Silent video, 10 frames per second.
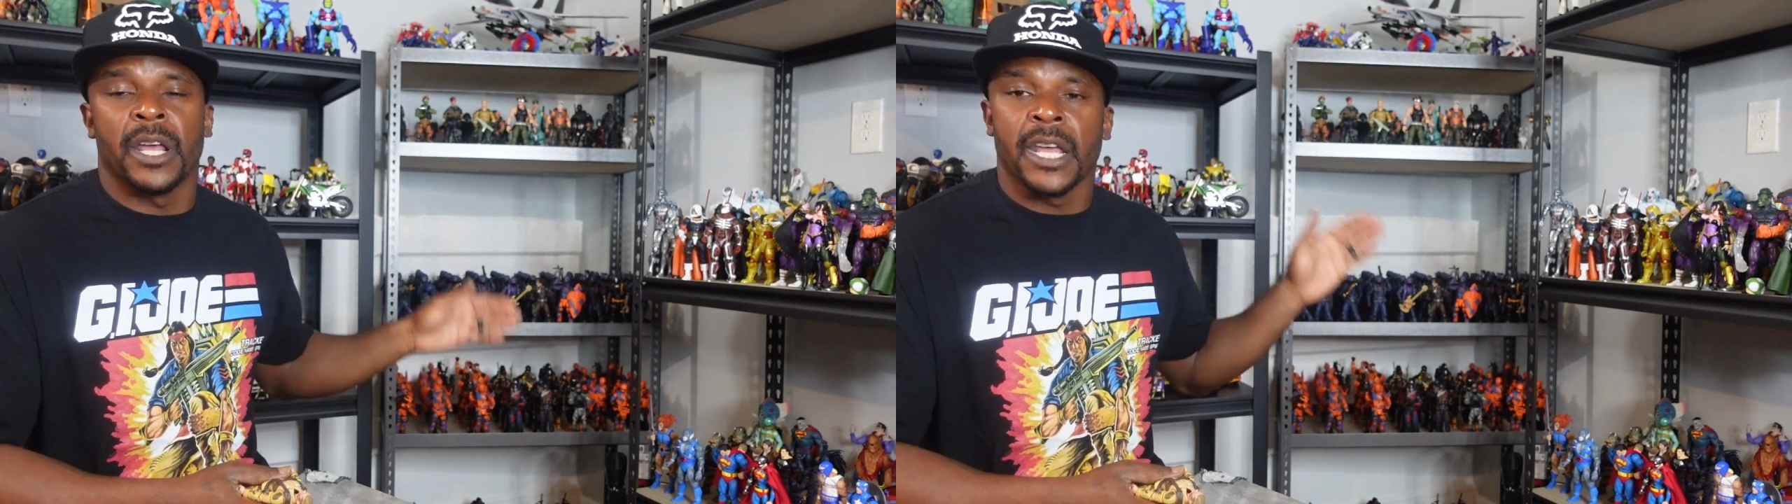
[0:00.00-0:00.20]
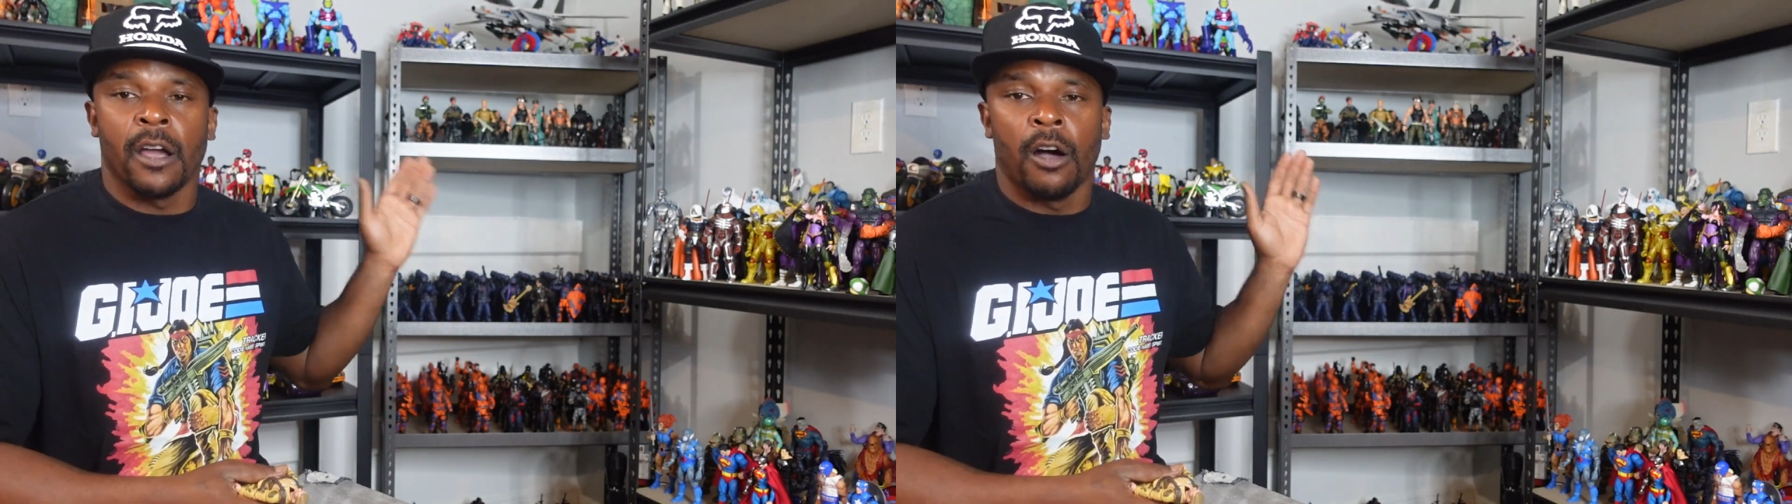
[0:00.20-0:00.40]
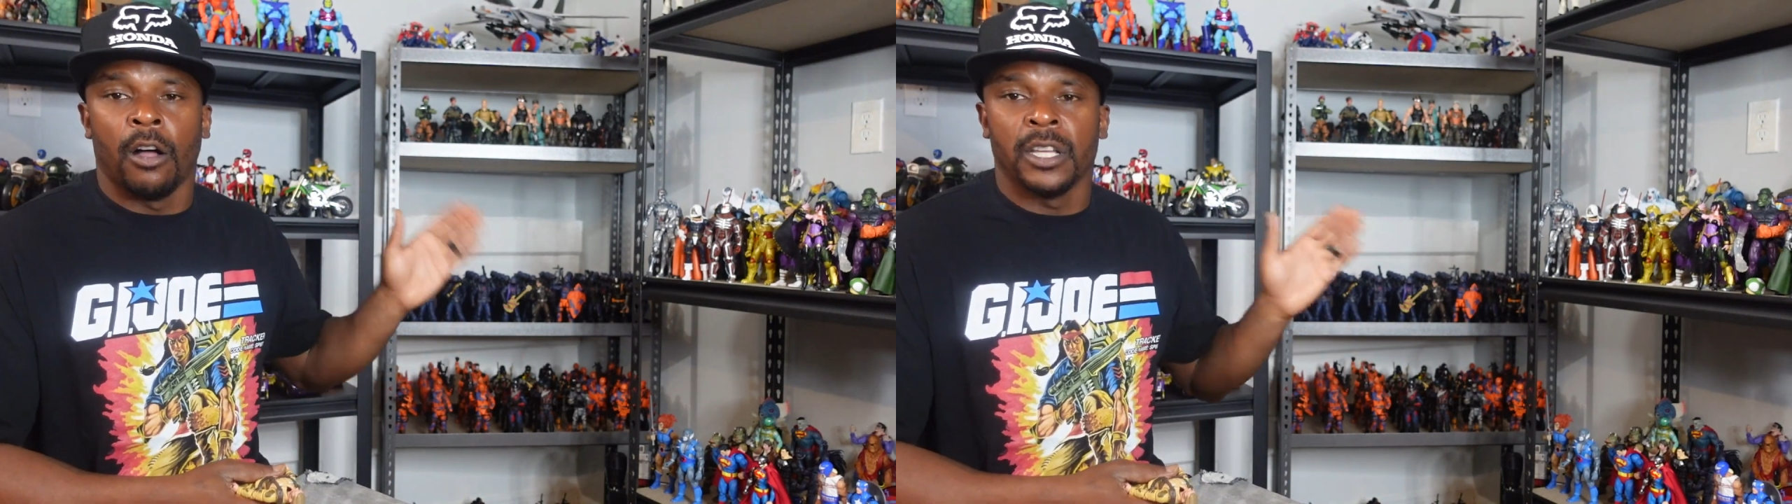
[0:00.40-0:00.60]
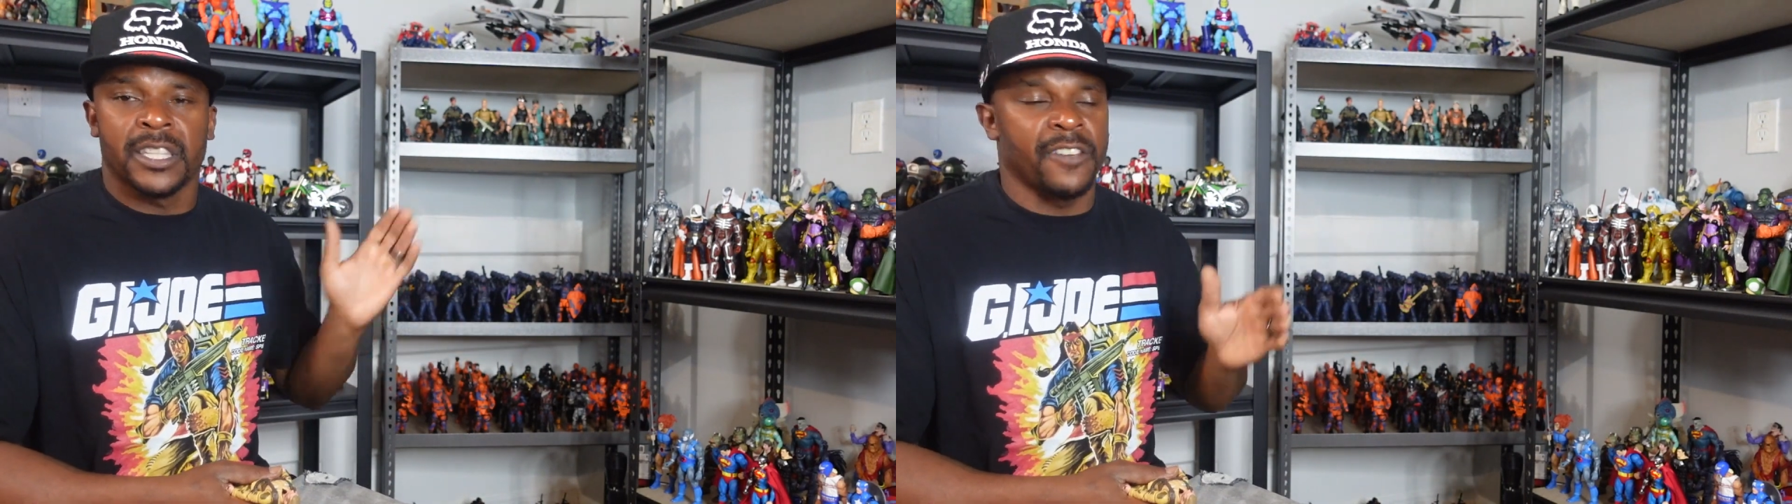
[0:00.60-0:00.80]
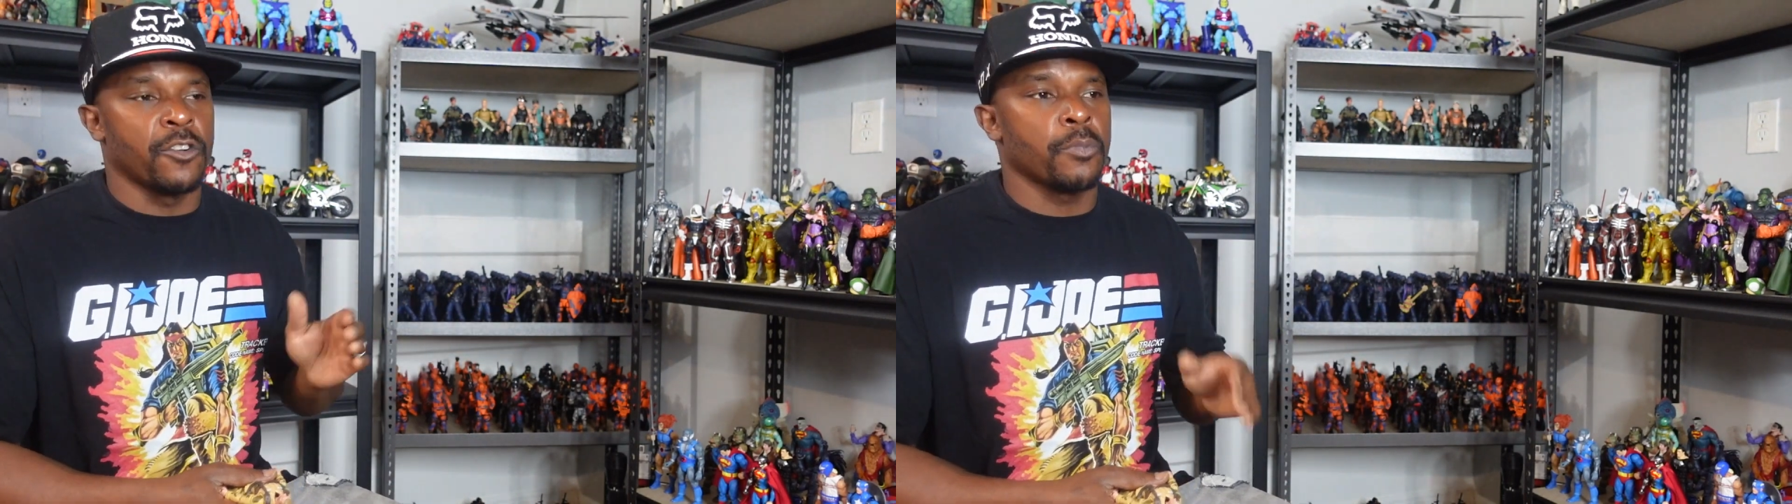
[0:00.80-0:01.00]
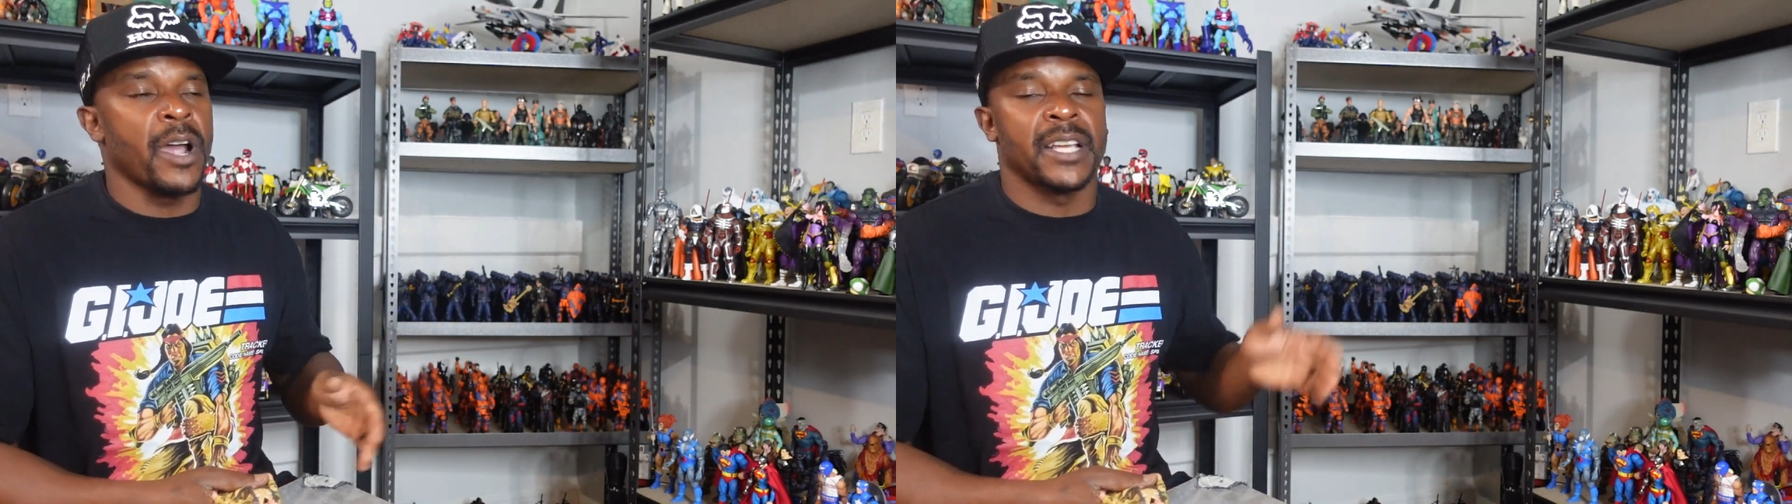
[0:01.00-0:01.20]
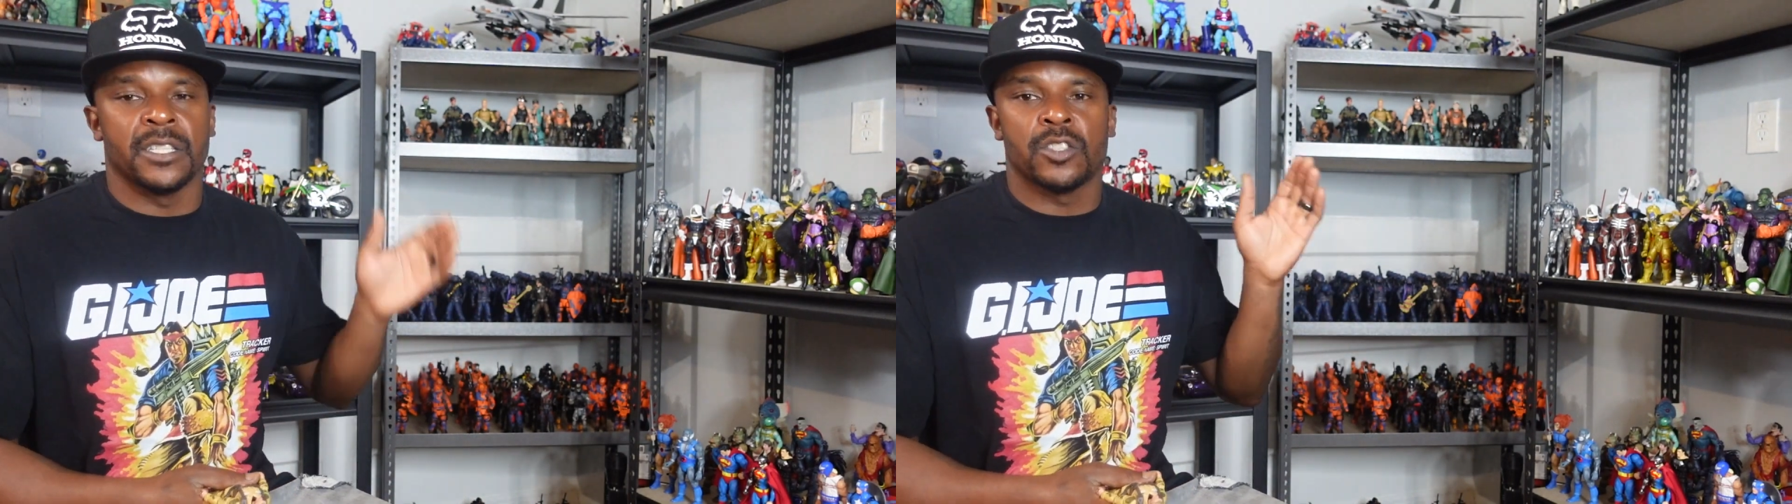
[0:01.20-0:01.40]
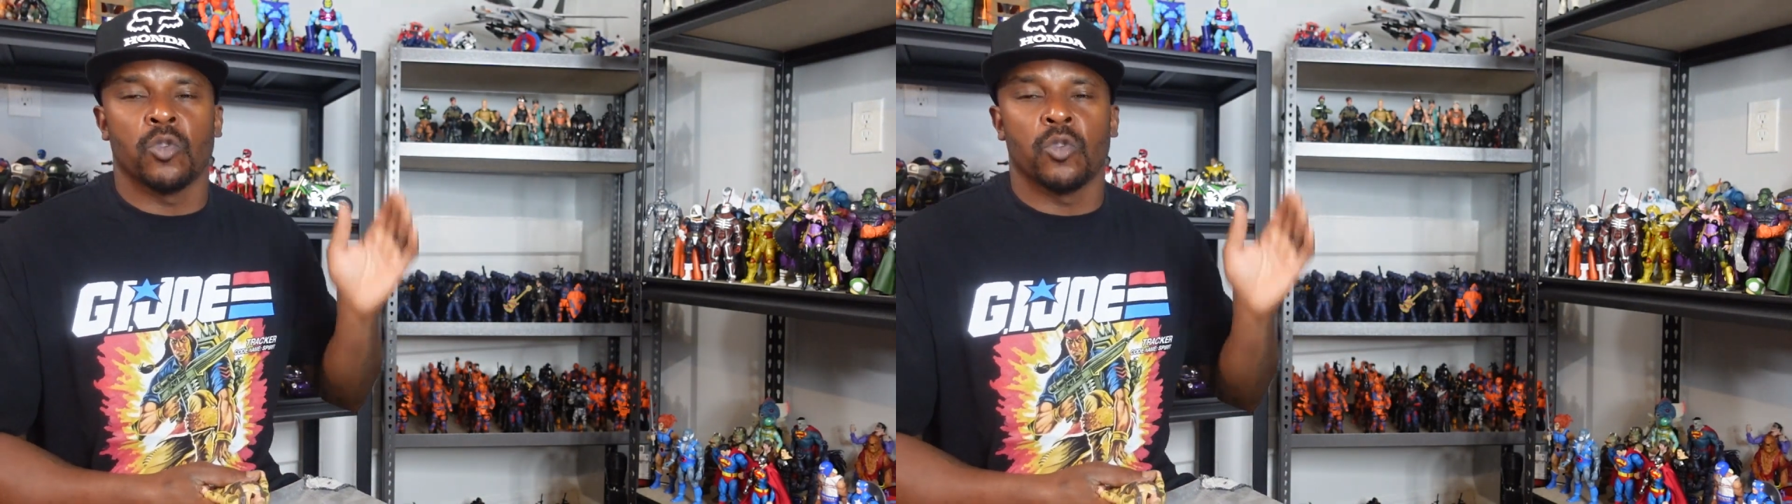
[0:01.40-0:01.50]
and they all at different prices,